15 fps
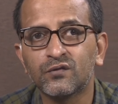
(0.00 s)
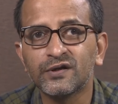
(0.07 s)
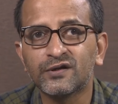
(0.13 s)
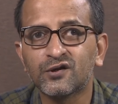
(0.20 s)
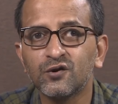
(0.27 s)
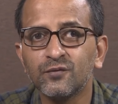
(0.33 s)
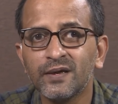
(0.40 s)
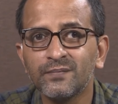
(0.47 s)

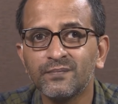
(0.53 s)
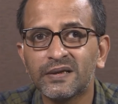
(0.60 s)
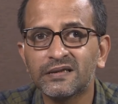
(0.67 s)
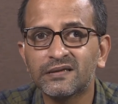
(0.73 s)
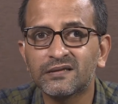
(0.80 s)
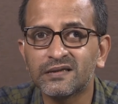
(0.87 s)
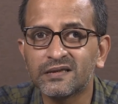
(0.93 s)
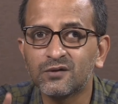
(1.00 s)
which human
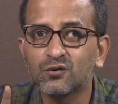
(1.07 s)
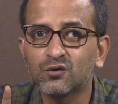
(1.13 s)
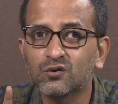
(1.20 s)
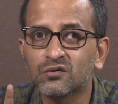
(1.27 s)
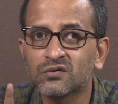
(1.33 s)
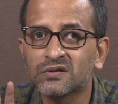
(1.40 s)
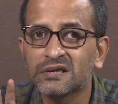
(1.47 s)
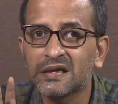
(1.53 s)
beings use
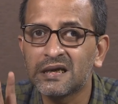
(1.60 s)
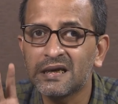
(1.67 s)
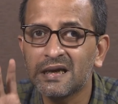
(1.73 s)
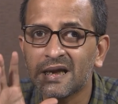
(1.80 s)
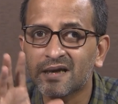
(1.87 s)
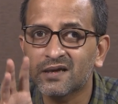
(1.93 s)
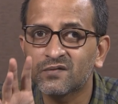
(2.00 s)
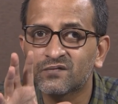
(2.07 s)
to
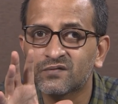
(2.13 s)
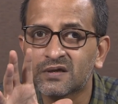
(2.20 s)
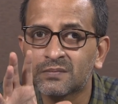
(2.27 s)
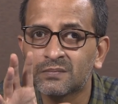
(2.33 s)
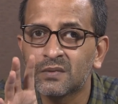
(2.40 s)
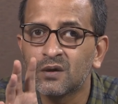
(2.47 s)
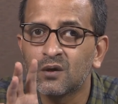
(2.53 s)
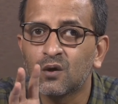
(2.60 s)
select
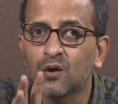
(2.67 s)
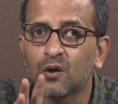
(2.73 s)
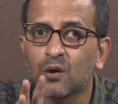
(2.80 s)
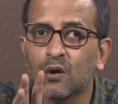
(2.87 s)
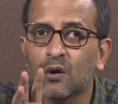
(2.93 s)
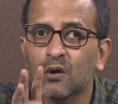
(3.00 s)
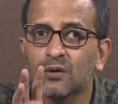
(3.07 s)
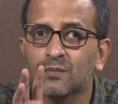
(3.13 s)
from
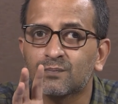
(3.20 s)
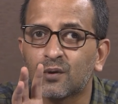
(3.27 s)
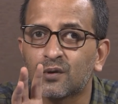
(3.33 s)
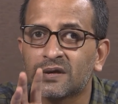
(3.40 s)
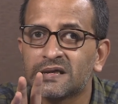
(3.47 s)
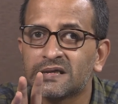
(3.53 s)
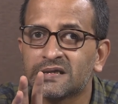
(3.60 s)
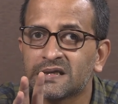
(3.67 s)
all
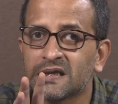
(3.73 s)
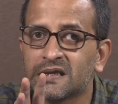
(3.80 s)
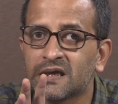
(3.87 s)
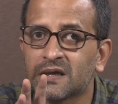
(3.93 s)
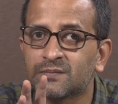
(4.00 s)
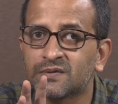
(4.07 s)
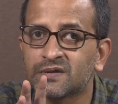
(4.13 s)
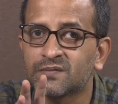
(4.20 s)

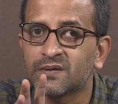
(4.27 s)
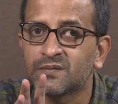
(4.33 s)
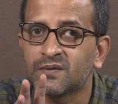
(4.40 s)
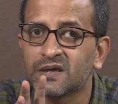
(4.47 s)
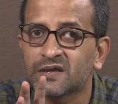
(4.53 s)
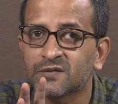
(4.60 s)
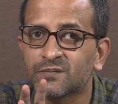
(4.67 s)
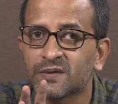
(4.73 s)
potentially
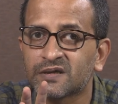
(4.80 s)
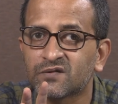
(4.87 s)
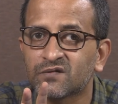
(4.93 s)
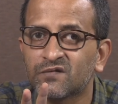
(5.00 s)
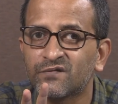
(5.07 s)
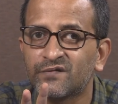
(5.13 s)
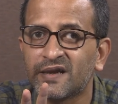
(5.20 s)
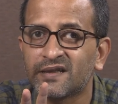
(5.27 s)
observable
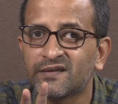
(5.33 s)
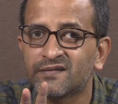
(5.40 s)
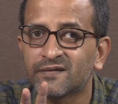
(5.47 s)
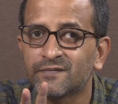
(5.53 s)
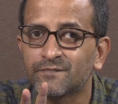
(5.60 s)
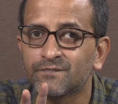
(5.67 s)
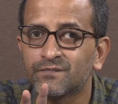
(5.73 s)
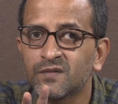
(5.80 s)
aspects of
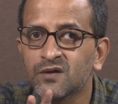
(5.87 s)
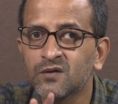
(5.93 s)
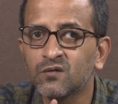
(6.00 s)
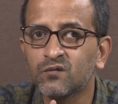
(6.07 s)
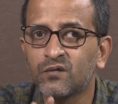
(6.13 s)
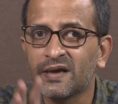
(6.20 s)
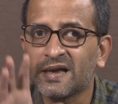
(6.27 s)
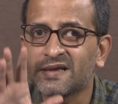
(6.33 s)
nature.
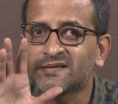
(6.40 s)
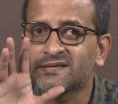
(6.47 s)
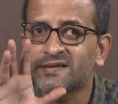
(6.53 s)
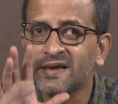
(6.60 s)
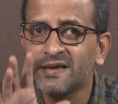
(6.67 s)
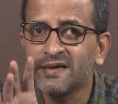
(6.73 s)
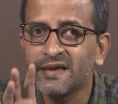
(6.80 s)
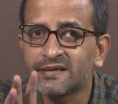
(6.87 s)
When I
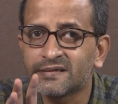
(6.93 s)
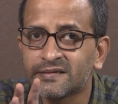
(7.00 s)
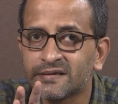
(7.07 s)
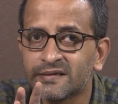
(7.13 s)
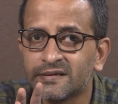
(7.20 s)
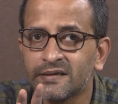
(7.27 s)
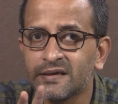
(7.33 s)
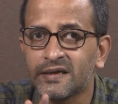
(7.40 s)
say
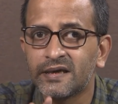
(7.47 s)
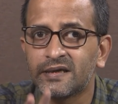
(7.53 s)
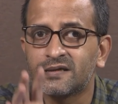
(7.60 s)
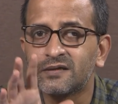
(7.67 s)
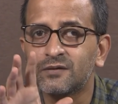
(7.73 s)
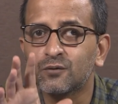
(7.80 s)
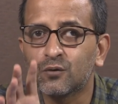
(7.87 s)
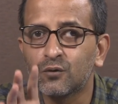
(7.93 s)
nature,
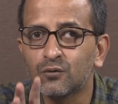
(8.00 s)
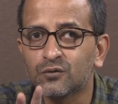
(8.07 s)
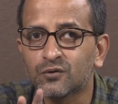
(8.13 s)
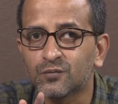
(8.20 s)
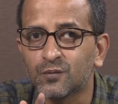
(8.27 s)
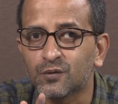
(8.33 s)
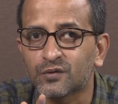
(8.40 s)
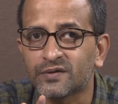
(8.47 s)
it
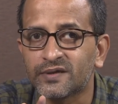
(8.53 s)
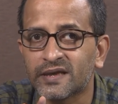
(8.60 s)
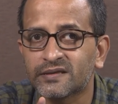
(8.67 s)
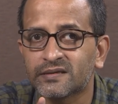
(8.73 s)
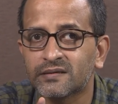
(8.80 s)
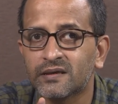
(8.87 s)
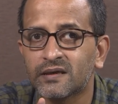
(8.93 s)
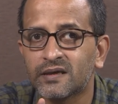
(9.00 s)
includes both
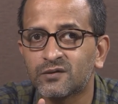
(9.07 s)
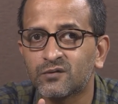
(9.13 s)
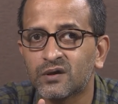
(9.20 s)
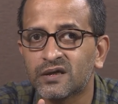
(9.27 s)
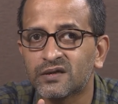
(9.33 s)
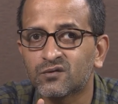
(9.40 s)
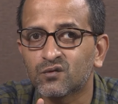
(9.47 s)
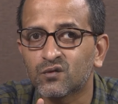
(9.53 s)
natural as
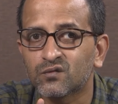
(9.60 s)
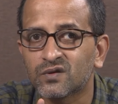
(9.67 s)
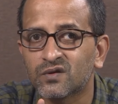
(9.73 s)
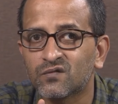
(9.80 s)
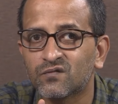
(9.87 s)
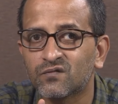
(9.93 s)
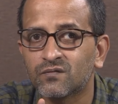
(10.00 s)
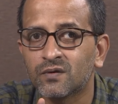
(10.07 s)
well as
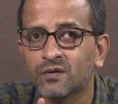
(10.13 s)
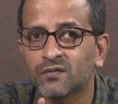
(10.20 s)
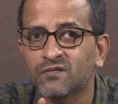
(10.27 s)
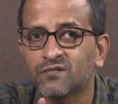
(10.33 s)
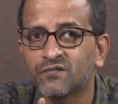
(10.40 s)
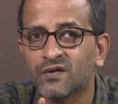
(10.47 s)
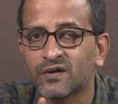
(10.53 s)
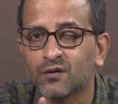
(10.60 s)
social uh,
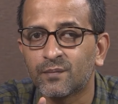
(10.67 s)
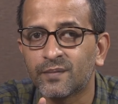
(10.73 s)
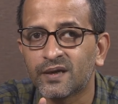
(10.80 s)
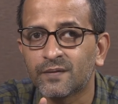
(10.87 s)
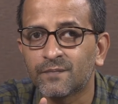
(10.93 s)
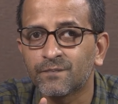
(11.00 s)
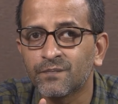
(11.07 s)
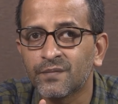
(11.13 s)

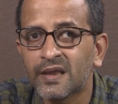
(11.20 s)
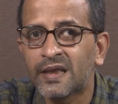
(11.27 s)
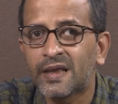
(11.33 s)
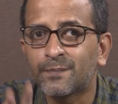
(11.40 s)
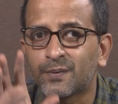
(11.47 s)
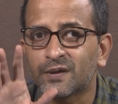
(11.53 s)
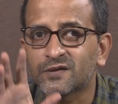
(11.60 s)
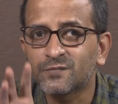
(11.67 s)
phenomena.
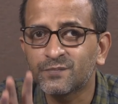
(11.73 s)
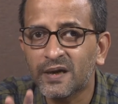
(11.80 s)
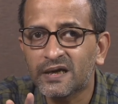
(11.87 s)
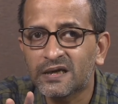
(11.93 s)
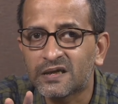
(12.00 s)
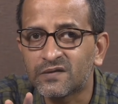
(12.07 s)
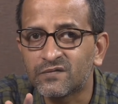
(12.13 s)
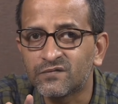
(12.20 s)
A
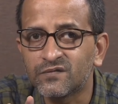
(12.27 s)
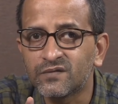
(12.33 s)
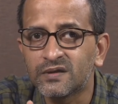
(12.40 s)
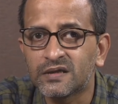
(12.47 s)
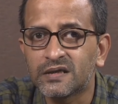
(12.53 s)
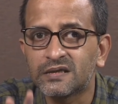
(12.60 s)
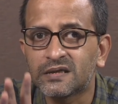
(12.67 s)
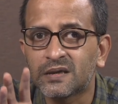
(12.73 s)
perspective
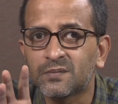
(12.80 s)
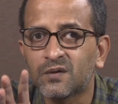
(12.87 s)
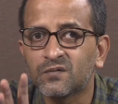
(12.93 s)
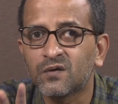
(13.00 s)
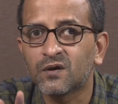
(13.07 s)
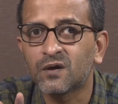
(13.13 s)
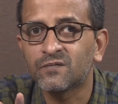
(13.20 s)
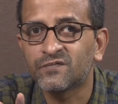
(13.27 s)
is
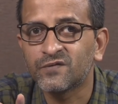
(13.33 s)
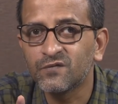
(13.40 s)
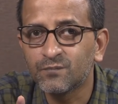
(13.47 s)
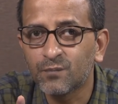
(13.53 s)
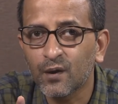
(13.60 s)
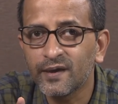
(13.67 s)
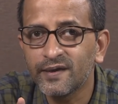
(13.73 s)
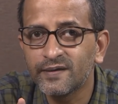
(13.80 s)
above all a
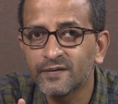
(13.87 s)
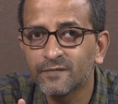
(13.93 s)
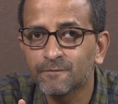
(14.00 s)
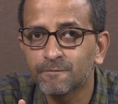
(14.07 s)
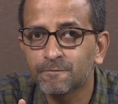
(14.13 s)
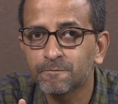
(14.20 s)
viewpoint